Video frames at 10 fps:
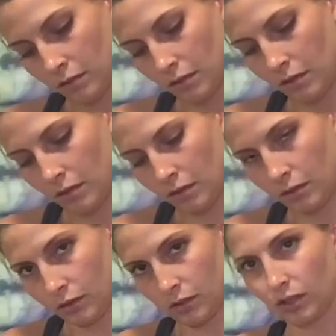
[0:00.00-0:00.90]
Okay,
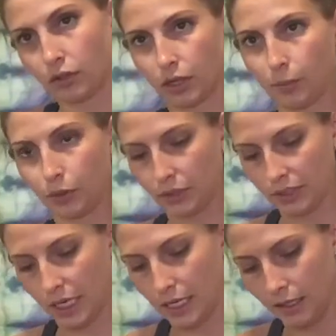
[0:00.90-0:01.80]
so still gonna pull it
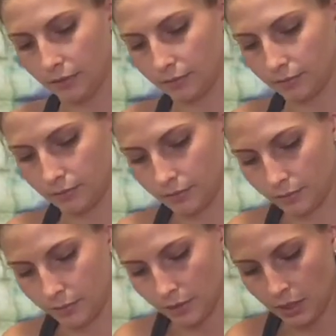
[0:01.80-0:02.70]
tight.
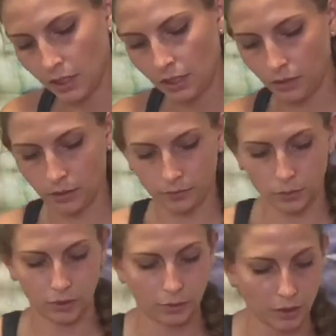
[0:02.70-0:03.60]
You don't have to
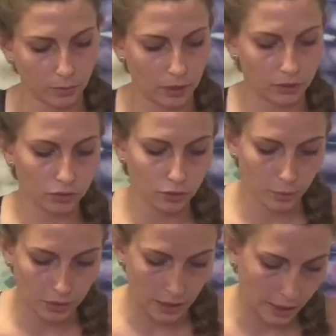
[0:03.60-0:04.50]
worry about it being
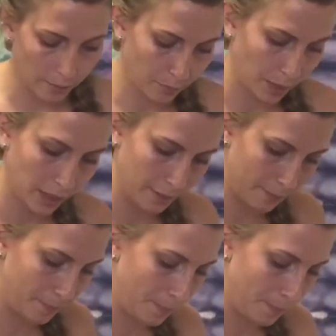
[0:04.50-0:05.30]
super tight, but,